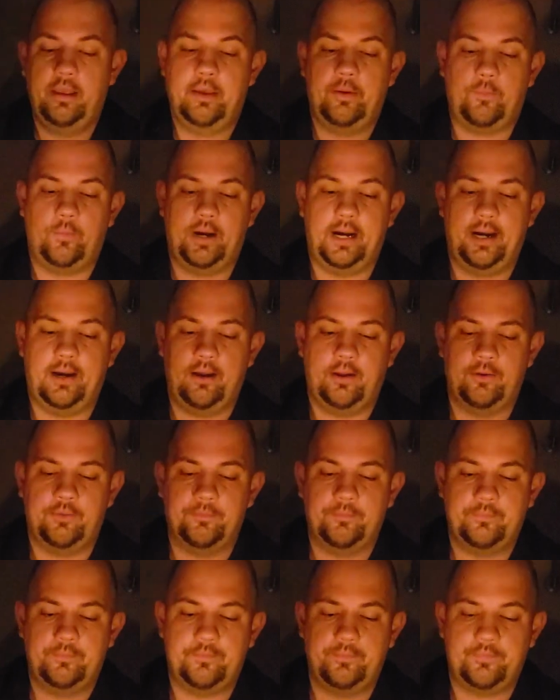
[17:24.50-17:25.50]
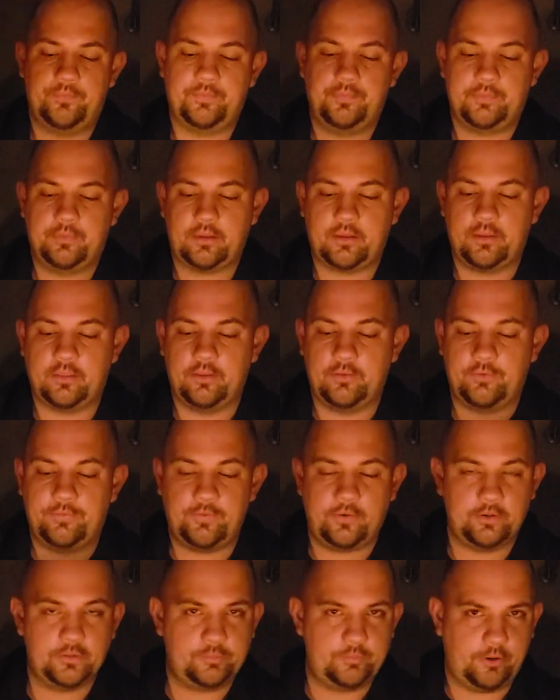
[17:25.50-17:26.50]
while the
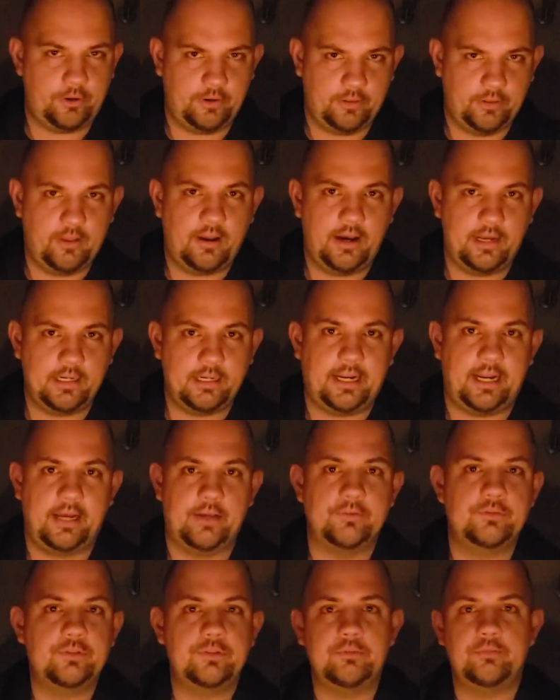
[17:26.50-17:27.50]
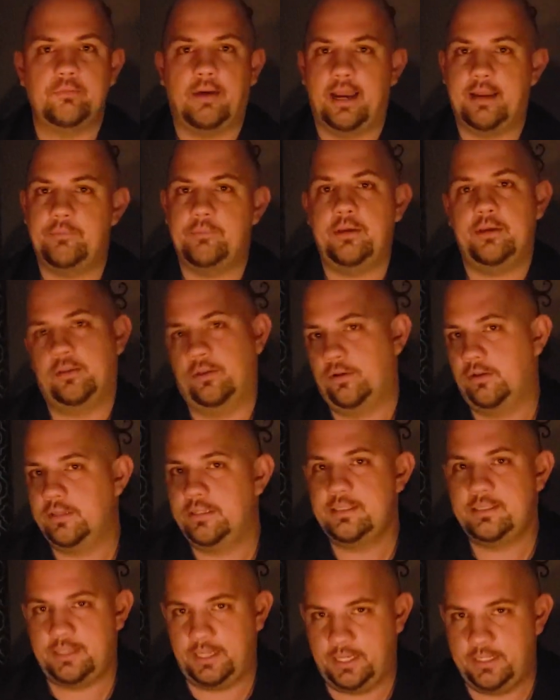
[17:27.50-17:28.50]
first part of the haunted house might be a little
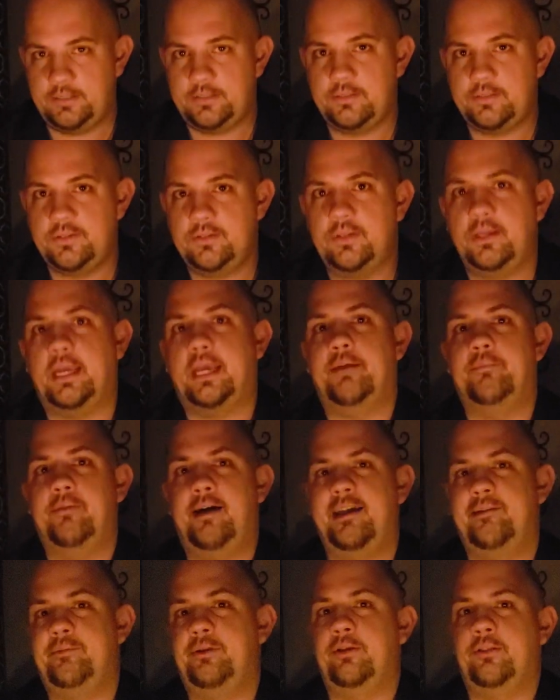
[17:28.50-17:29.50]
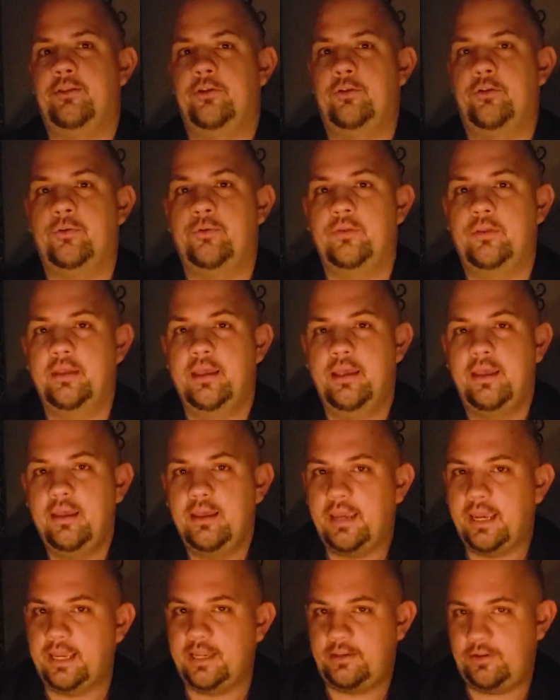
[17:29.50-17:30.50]
intense and might be a little
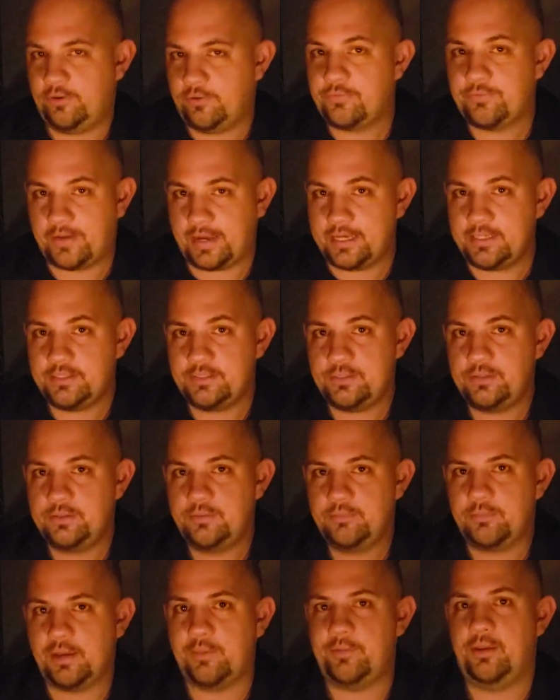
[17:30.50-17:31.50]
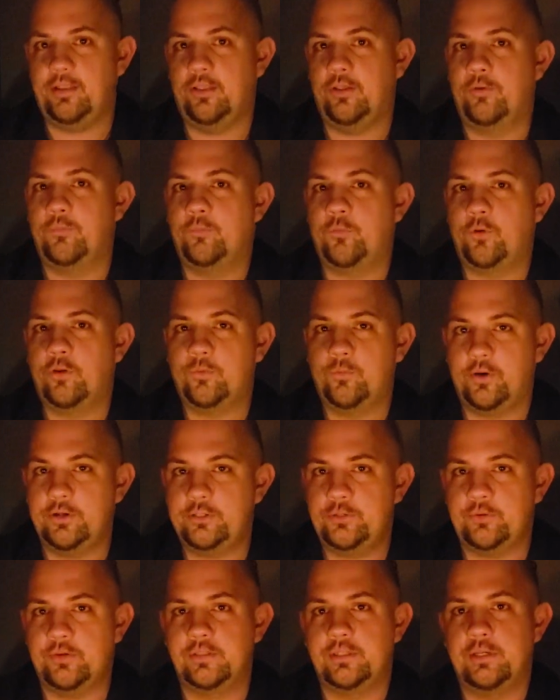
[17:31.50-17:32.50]
in your face, maybe a little more than
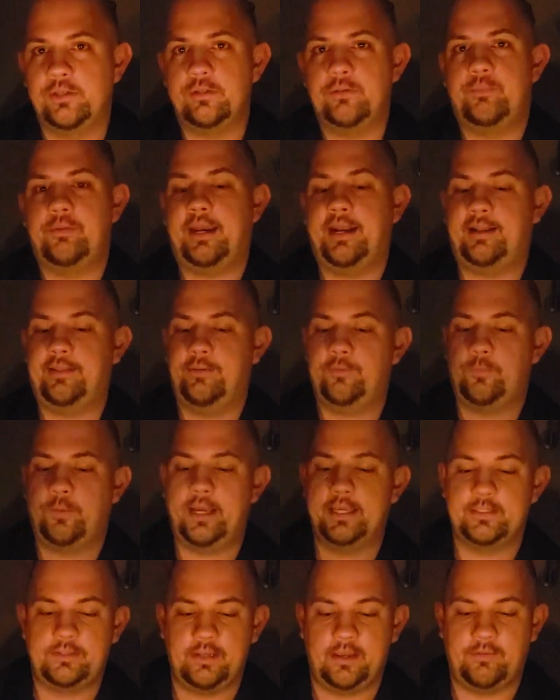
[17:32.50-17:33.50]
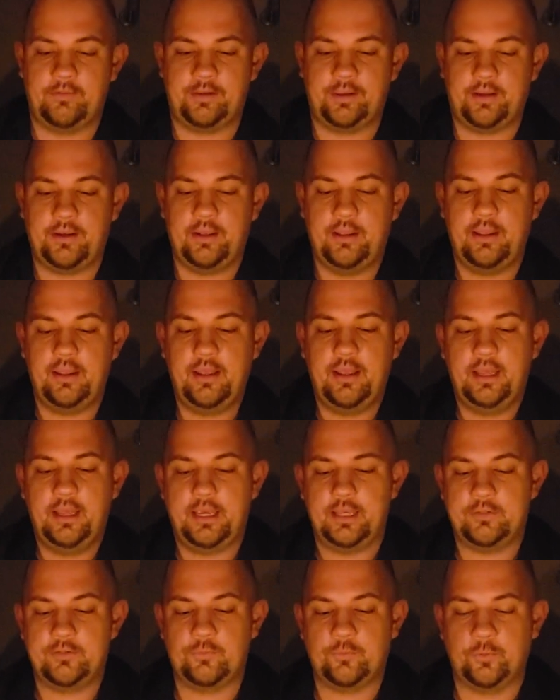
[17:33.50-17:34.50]
what you're anticipating, the rest of it
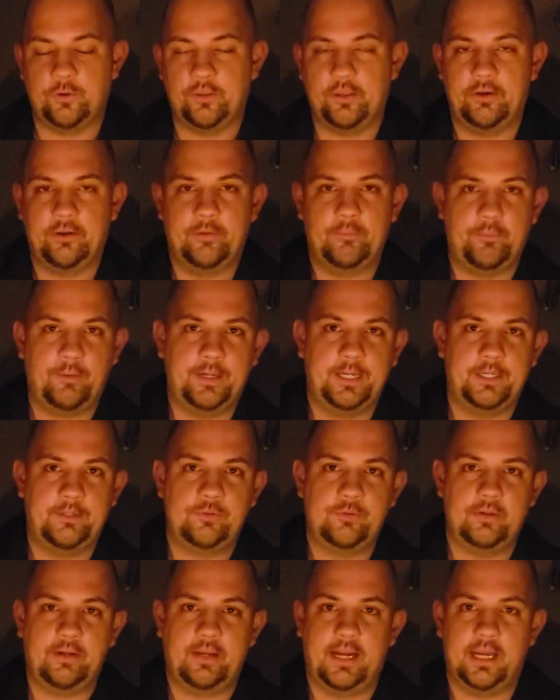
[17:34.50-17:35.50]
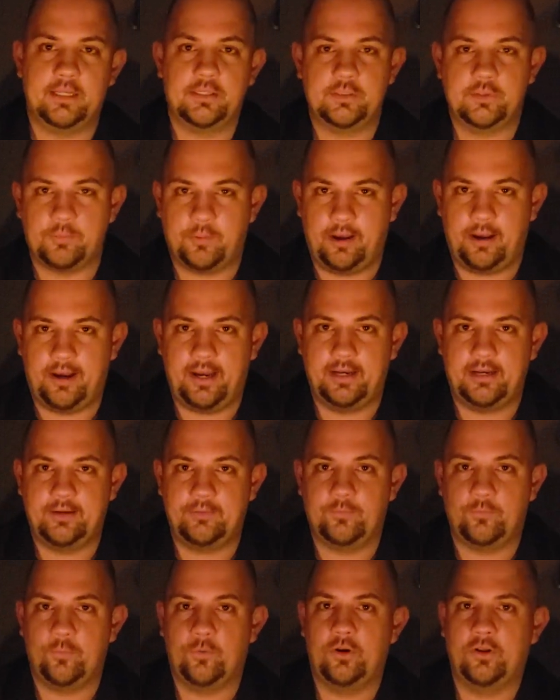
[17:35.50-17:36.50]
is really going to bring you to a nice spot
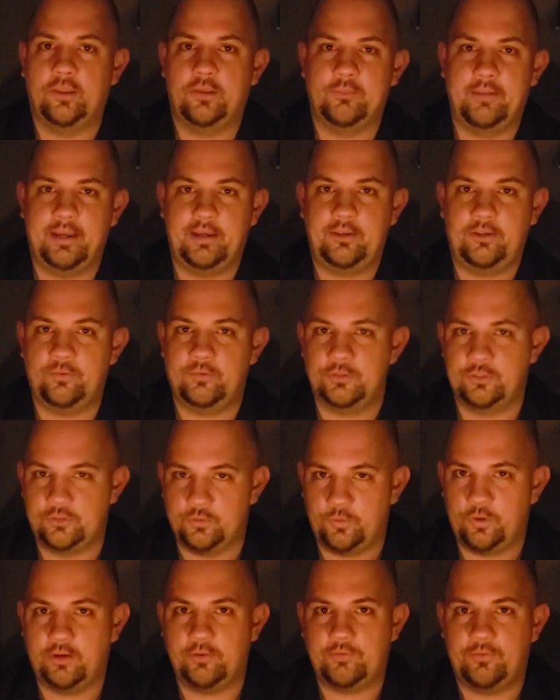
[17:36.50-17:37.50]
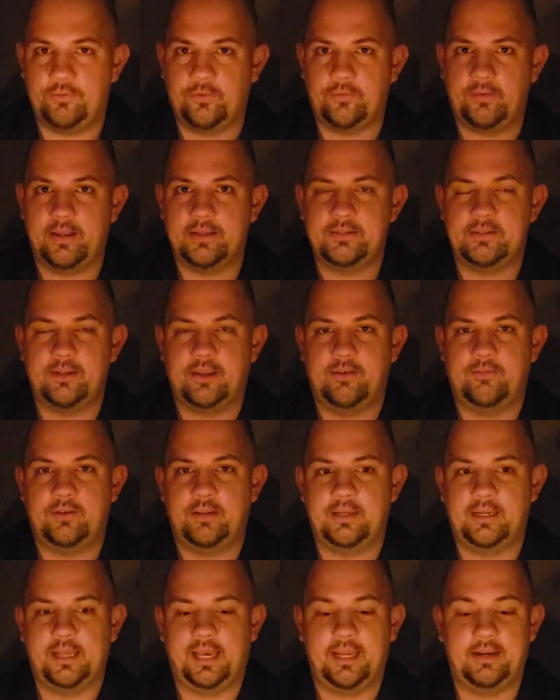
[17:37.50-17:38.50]
and really make you enjoy it for the rest of
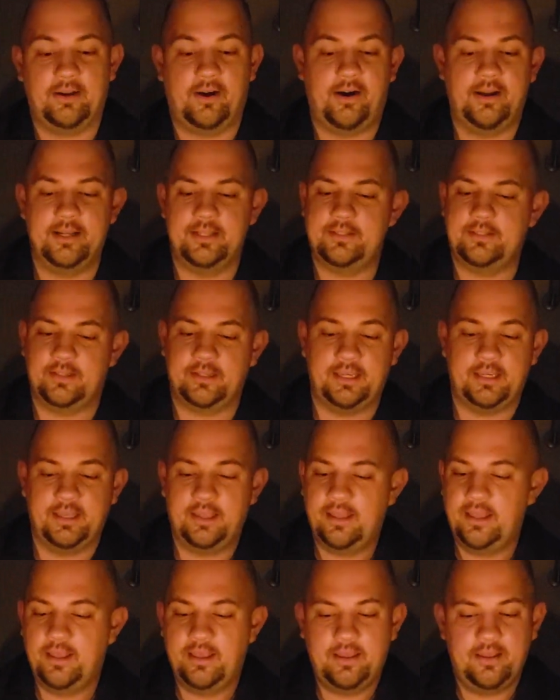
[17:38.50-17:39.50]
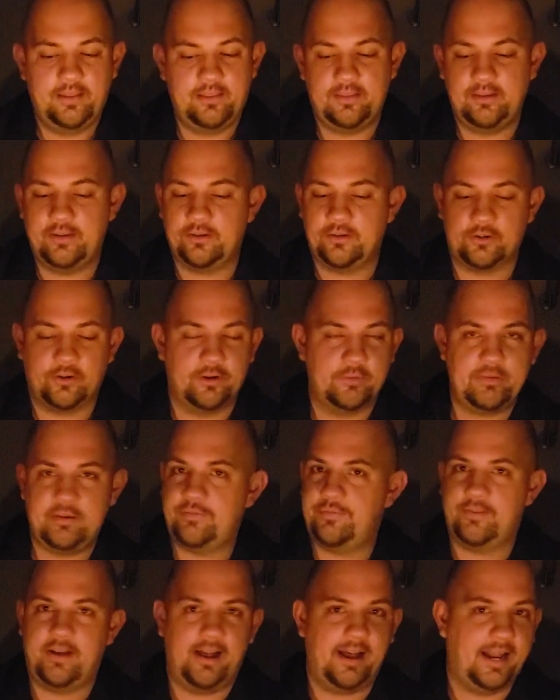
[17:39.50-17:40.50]
it. And honestly, you're going to be
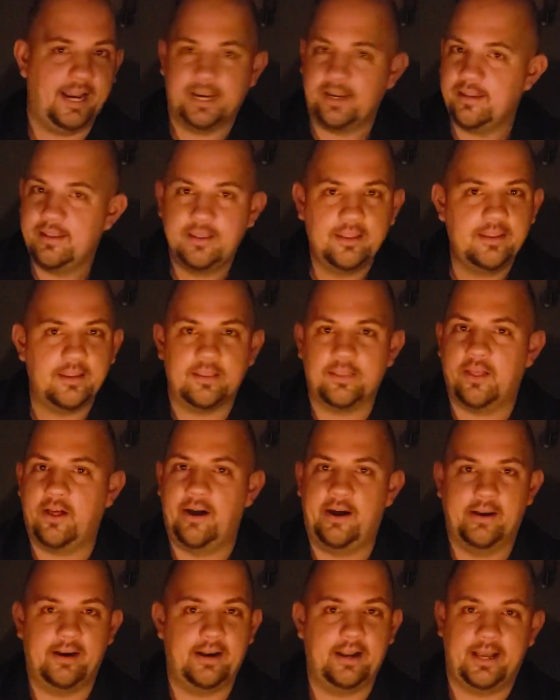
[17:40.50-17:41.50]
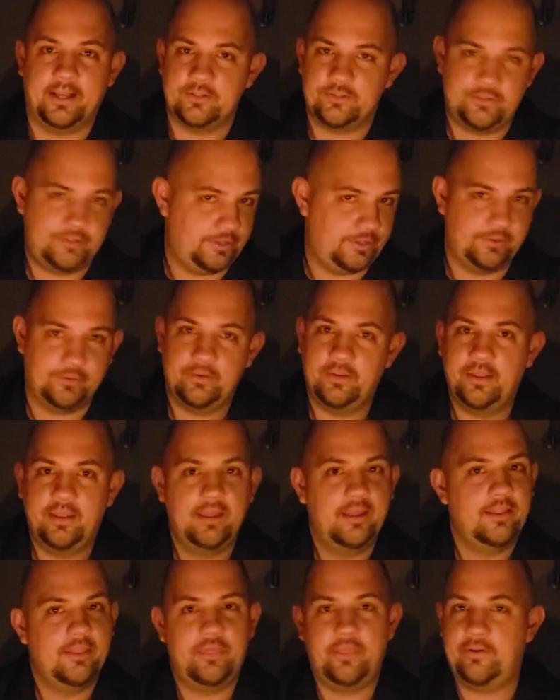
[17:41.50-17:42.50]
fine in the haunted house too.
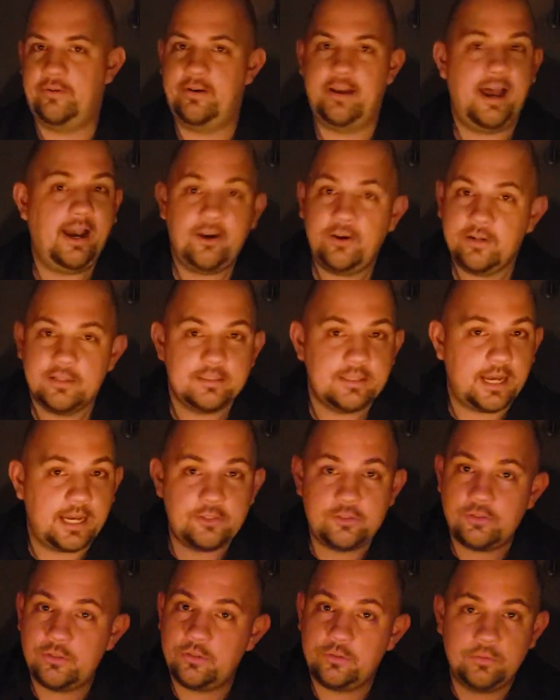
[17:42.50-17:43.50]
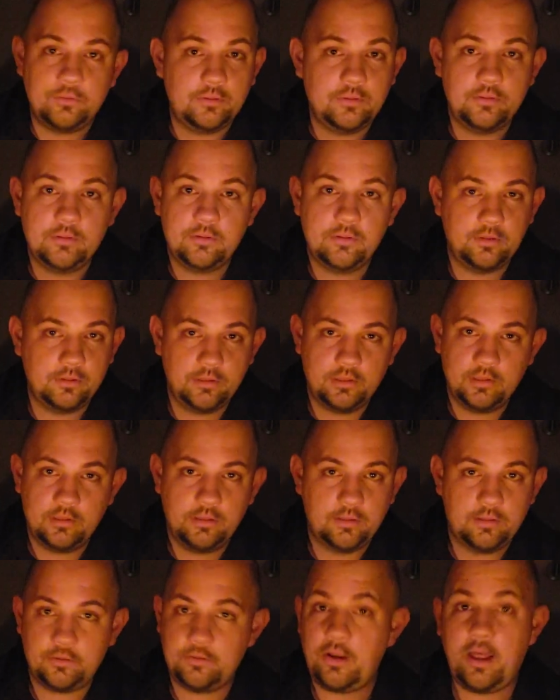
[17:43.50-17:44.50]
They're not going to touch you.
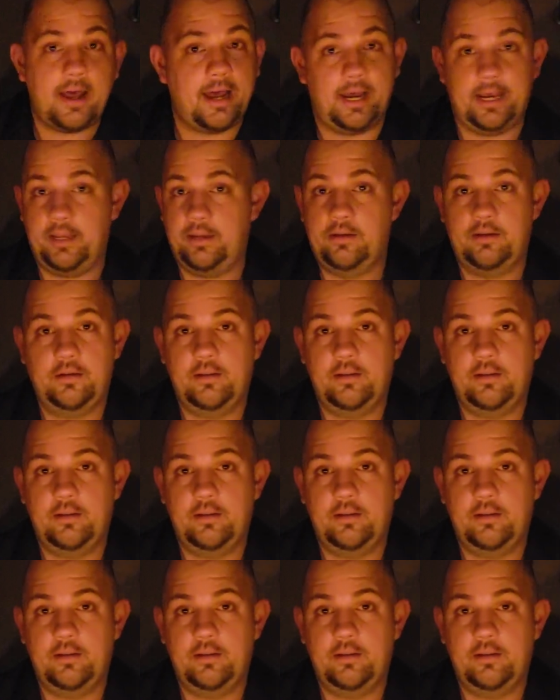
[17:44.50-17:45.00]
They're not.